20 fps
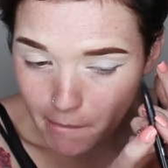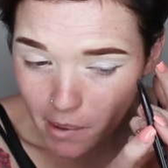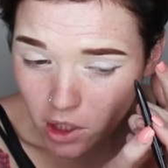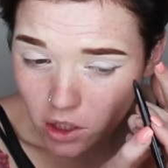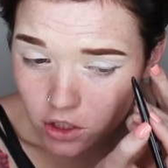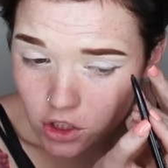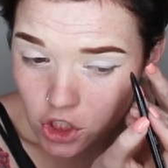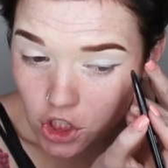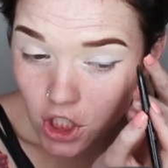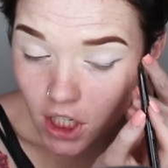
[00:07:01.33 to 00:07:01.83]

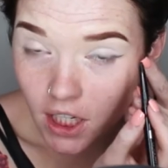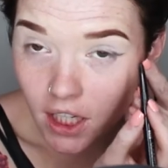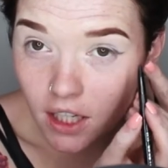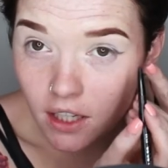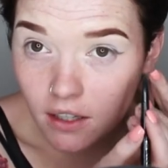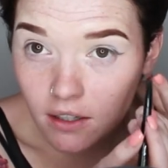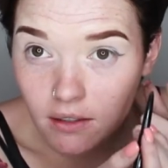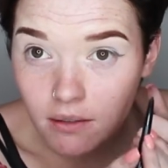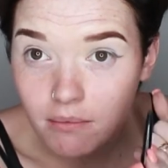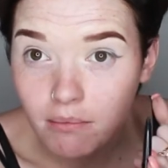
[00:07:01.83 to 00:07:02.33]

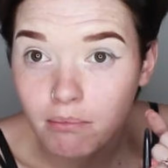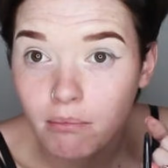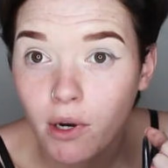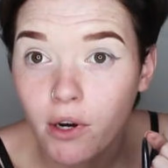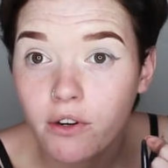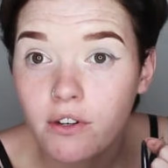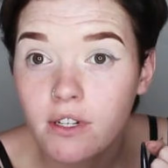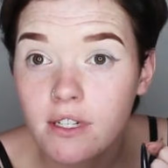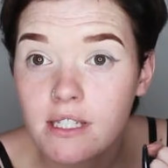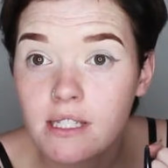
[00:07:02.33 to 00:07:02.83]
Bulchik.
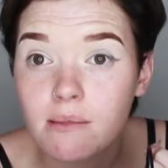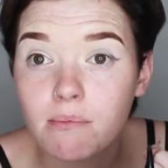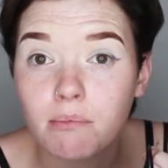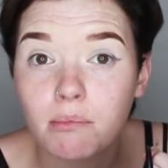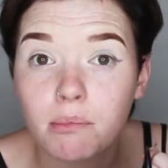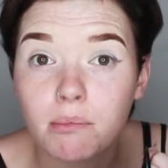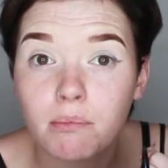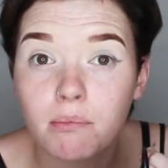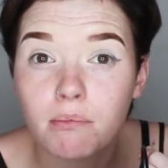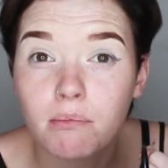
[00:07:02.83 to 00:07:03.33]
Morris
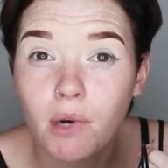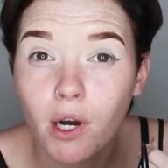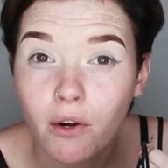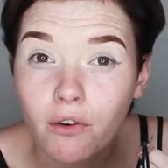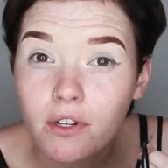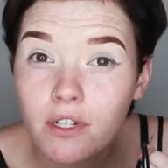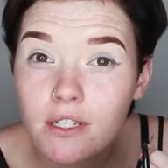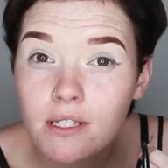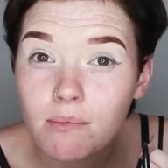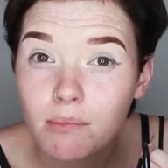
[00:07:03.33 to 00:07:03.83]

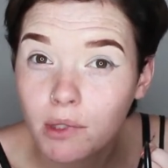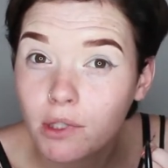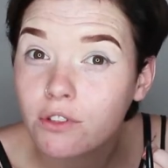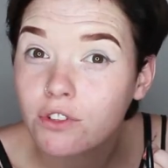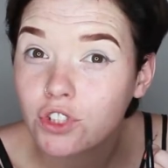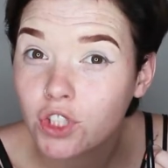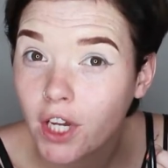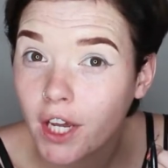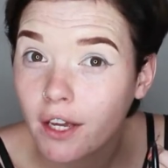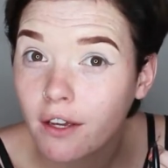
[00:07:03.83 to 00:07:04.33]
Morris
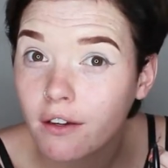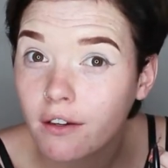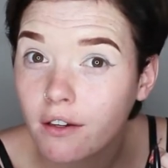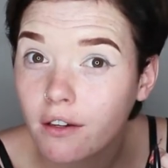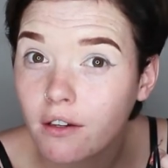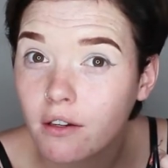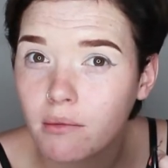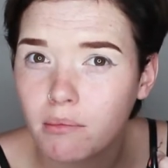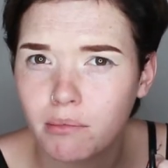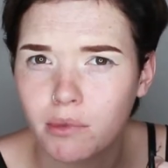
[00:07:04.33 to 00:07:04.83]
Bulchik.
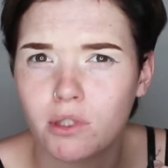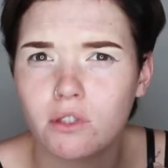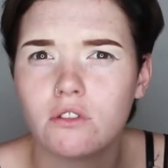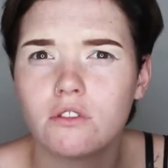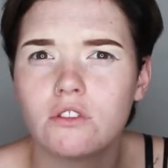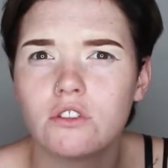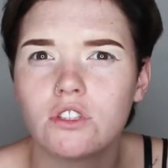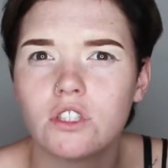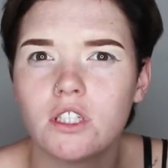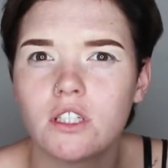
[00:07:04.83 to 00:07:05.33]

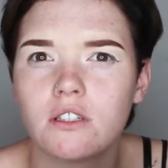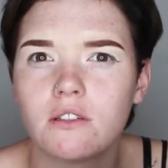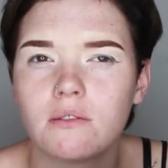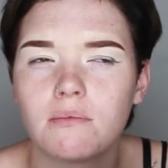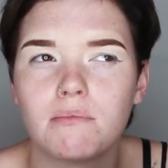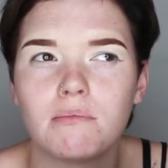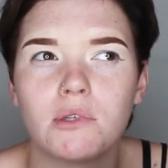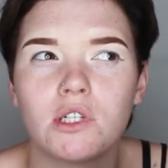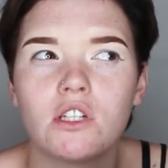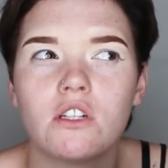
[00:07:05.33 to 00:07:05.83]
Bulchik?
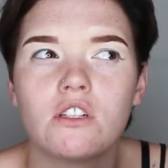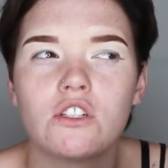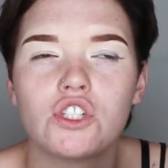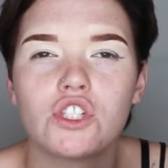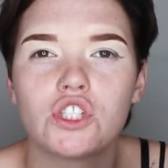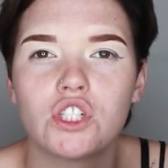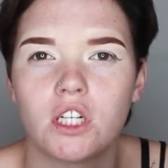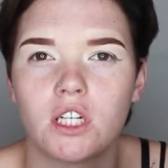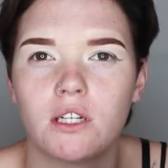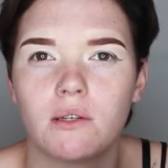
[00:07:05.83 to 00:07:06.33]

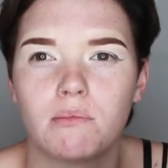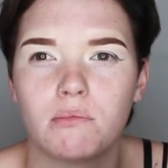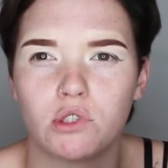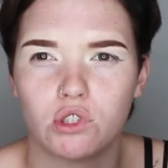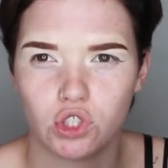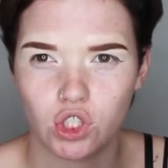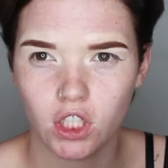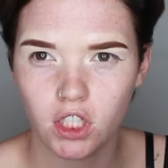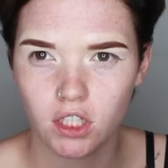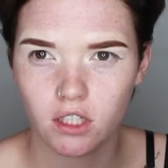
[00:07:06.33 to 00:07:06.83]
Bulchik.
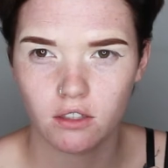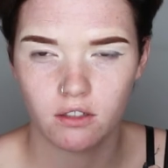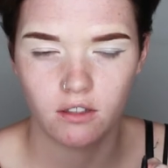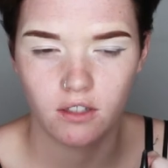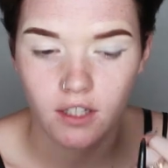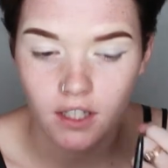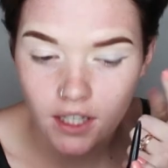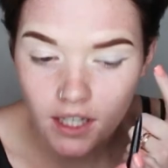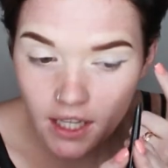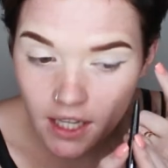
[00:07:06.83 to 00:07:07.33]
Bulchik.
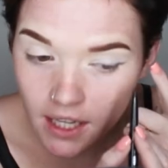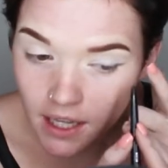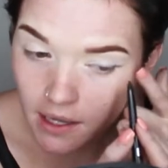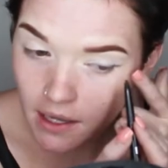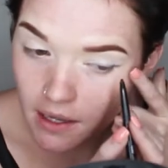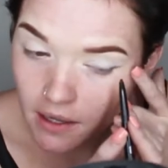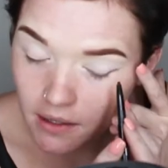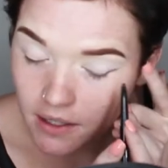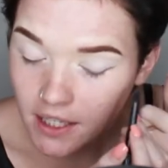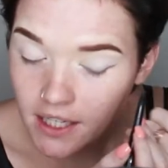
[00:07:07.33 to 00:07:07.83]

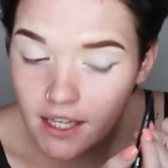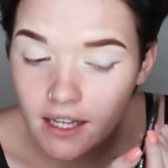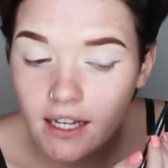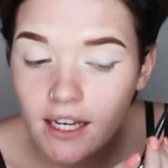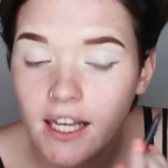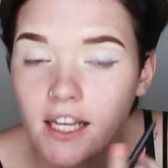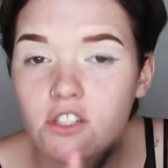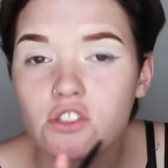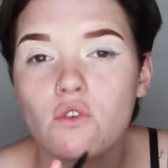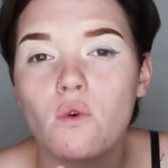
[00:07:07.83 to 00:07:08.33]
He,
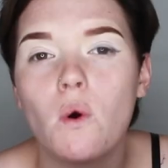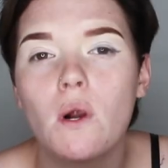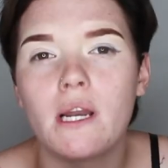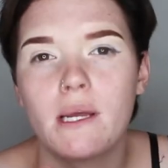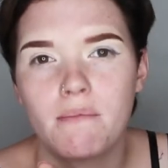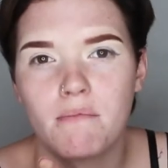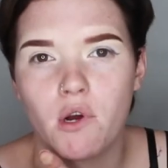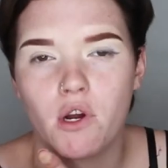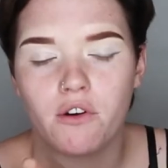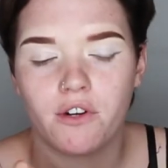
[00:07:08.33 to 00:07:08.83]
let's call
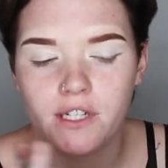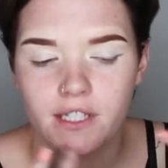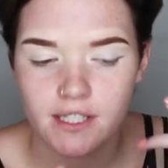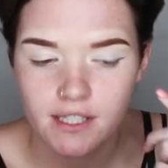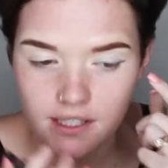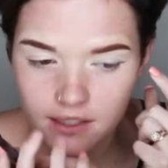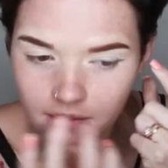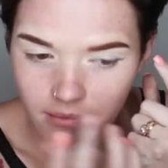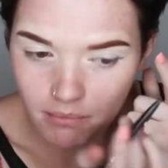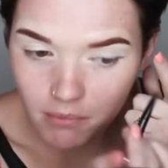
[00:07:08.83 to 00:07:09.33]
him
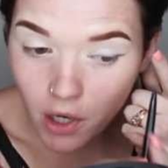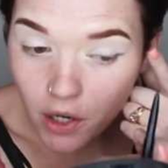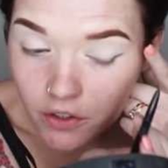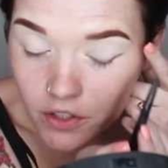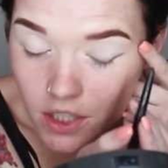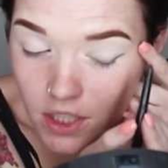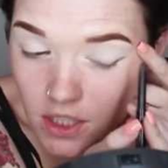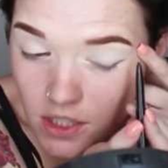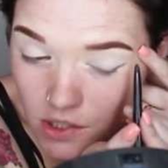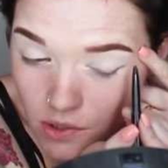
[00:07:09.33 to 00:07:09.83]
Morris.
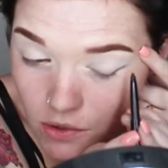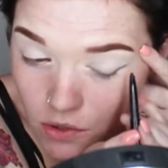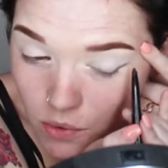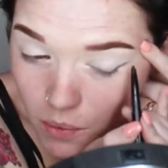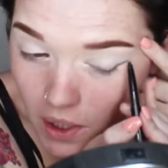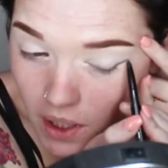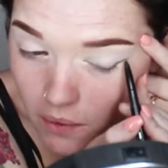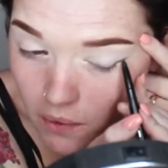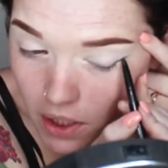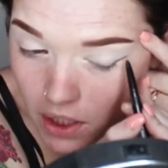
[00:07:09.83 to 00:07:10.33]
Morris,
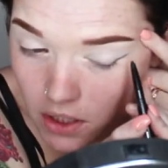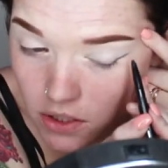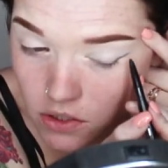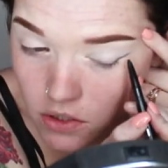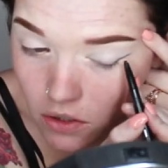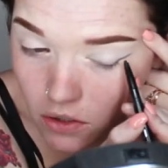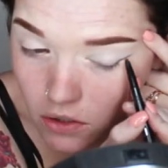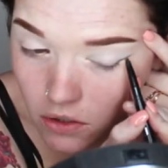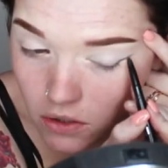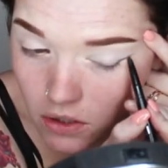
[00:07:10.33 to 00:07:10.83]
twenty-one years
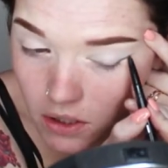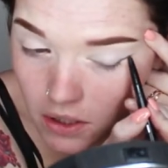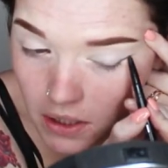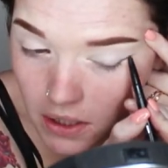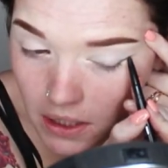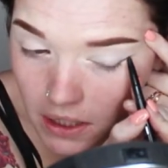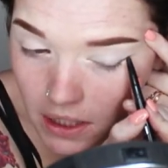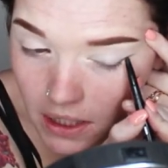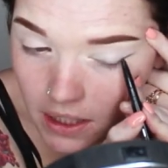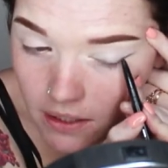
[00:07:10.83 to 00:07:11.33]
old.
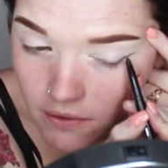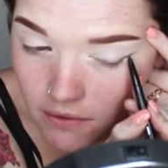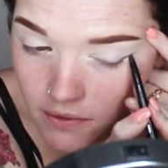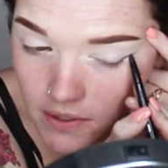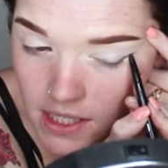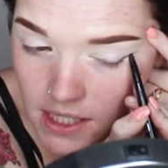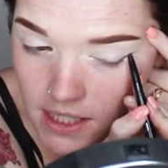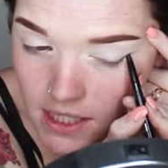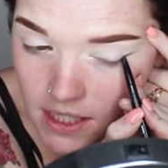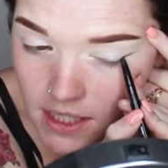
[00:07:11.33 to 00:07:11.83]
He
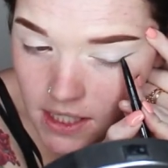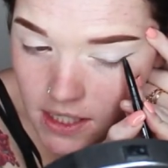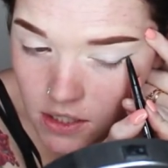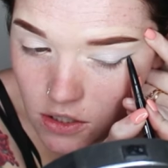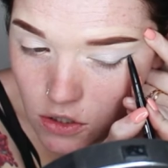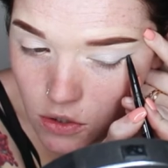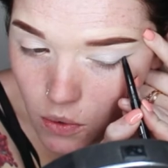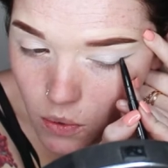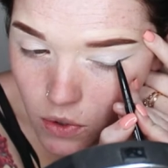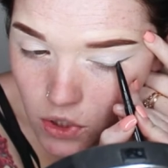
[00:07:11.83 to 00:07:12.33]
visits
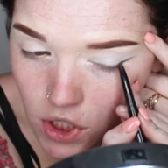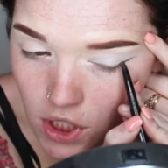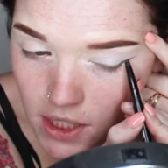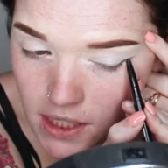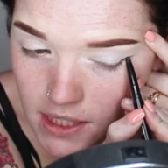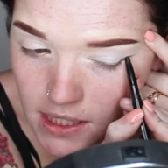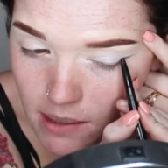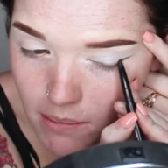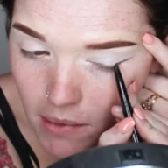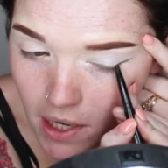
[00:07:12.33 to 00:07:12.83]

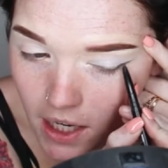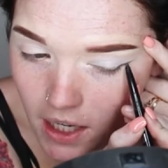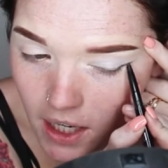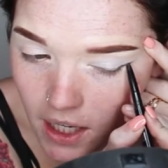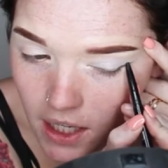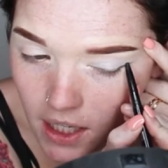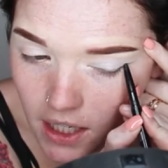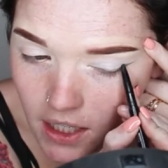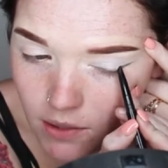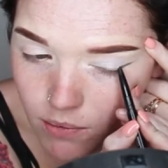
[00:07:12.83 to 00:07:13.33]
Dorchester
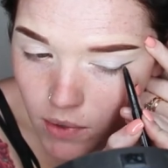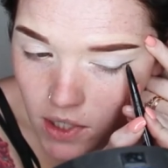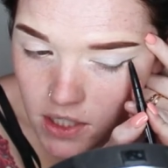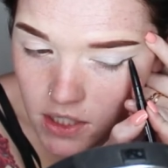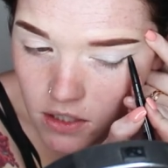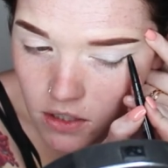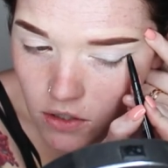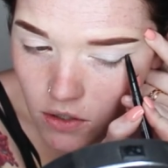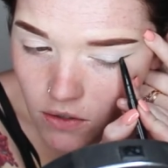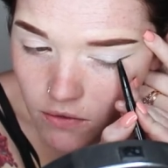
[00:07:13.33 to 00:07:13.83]
Manor. It
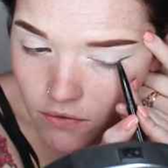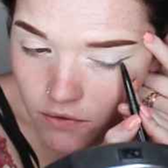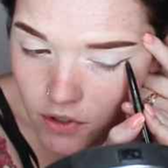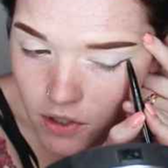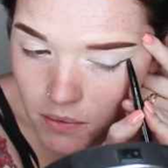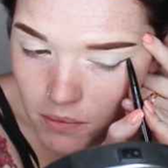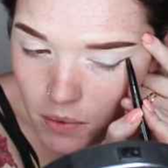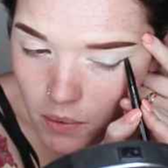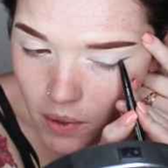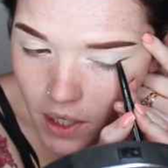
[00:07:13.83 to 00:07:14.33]
wasn't
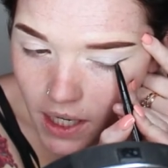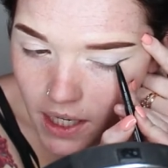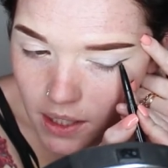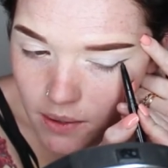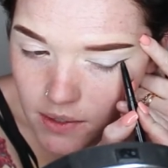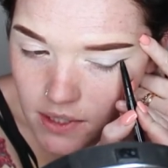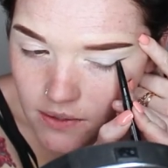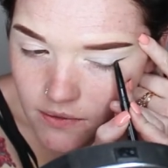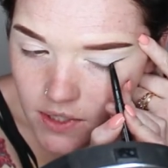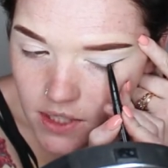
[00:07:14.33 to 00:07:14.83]
confirmed why he
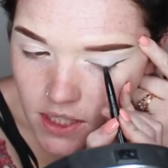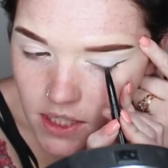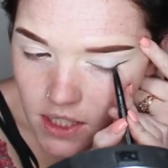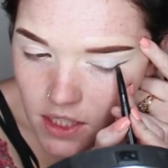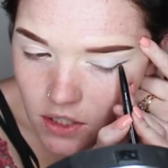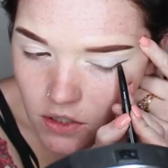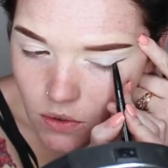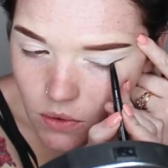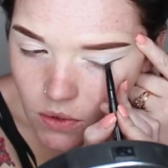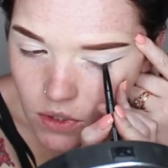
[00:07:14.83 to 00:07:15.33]
was
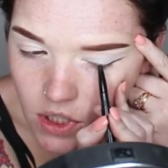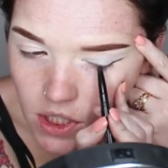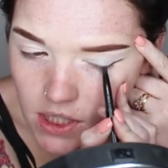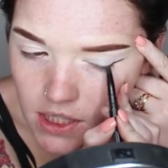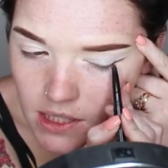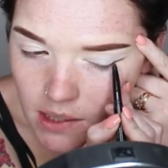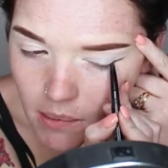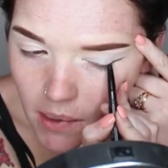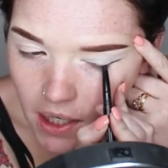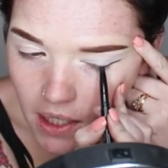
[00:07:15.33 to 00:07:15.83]
visiting
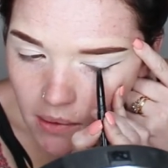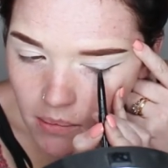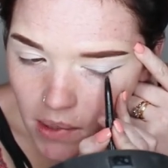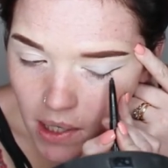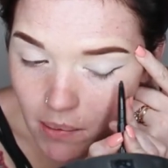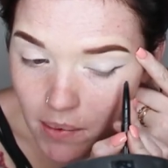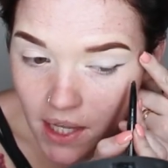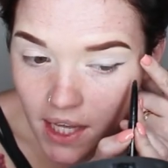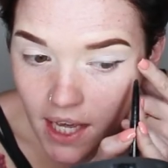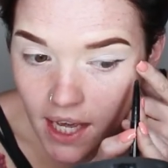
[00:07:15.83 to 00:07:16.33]
Dorchester Manor.
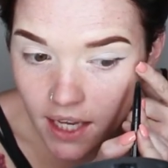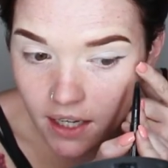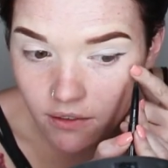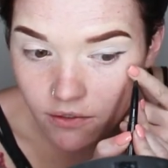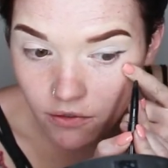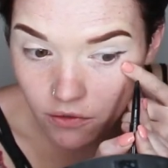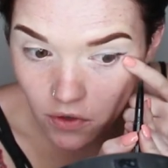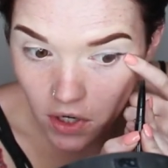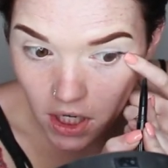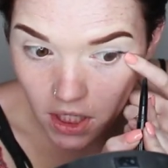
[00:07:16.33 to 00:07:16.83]
Maybe he had a
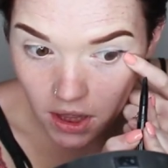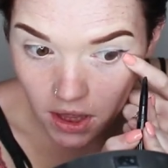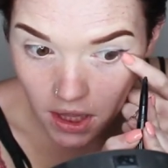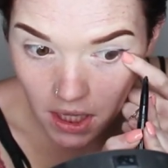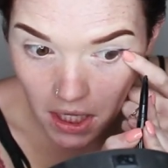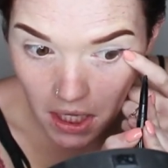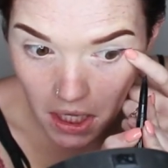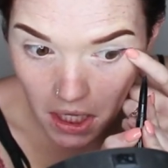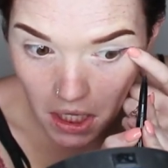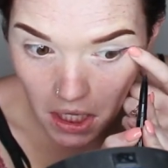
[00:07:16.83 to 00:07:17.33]
friend
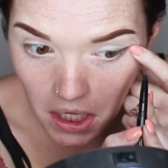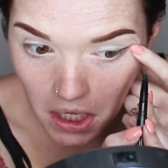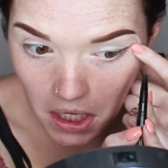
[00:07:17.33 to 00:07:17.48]
there.